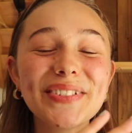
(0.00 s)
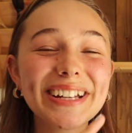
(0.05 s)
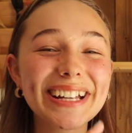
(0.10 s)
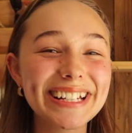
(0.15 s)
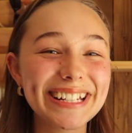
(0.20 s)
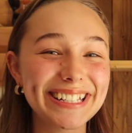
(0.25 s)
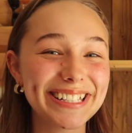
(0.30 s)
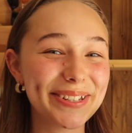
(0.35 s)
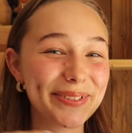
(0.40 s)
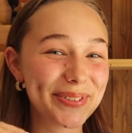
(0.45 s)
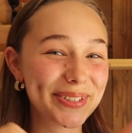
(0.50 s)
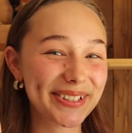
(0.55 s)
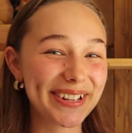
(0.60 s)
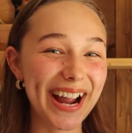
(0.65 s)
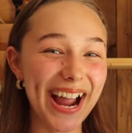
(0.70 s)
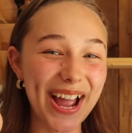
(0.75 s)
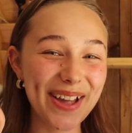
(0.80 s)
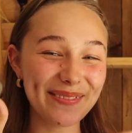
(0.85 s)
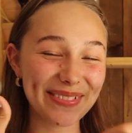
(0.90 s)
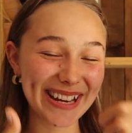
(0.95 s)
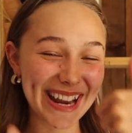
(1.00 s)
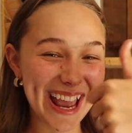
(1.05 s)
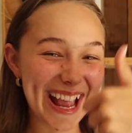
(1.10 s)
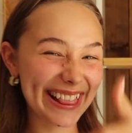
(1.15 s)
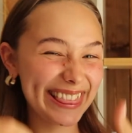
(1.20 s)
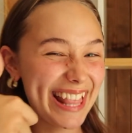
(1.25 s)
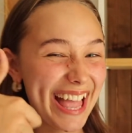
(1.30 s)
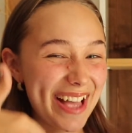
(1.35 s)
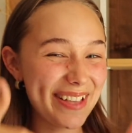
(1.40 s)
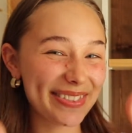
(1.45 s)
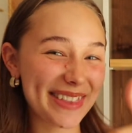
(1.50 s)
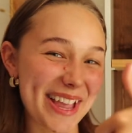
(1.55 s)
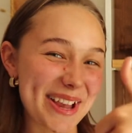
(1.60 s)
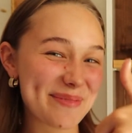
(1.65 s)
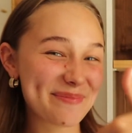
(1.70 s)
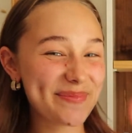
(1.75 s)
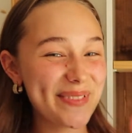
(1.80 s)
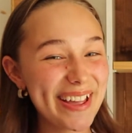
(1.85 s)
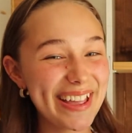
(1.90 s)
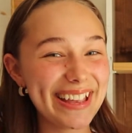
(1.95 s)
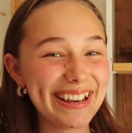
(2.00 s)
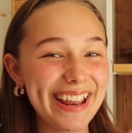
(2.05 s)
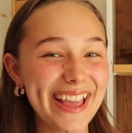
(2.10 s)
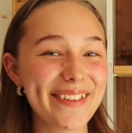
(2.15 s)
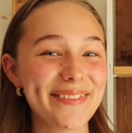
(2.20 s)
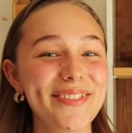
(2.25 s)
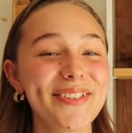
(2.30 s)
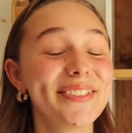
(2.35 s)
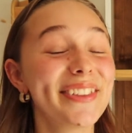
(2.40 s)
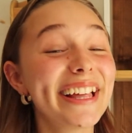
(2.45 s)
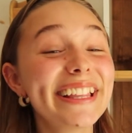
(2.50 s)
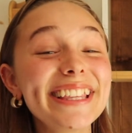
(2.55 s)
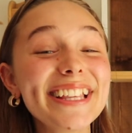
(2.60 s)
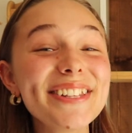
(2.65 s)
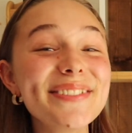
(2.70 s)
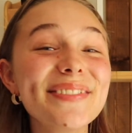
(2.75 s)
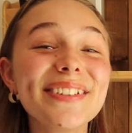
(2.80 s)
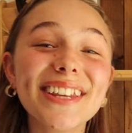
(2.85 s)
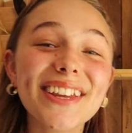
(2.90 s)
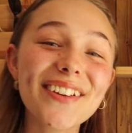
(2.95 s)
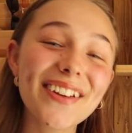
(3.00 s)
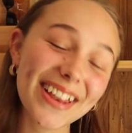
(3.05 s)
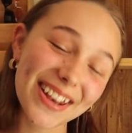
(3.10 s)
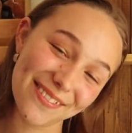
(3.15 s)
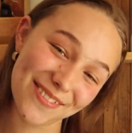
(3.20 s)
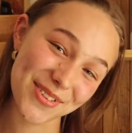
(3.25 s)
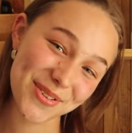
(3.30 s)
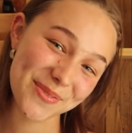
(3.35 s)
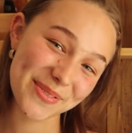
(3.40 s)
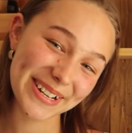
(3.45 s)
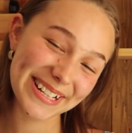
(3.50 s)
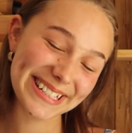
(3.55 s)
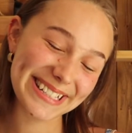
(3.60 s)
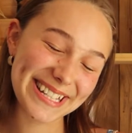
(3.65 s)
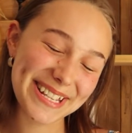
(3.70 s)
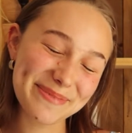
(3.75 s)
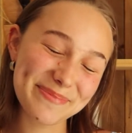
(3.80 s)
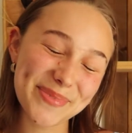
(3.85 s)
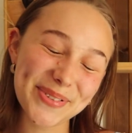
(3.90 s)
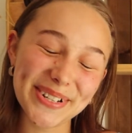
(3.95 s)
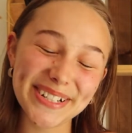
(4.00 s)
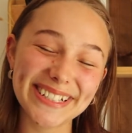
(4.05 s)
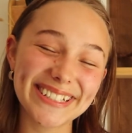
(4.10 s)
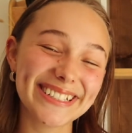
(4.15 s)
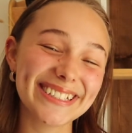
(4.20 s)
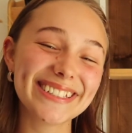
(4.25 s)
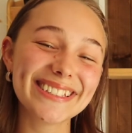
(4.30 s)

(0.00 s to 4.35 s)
forget to subscribe and hit that like button if you like this video and if you want to see more.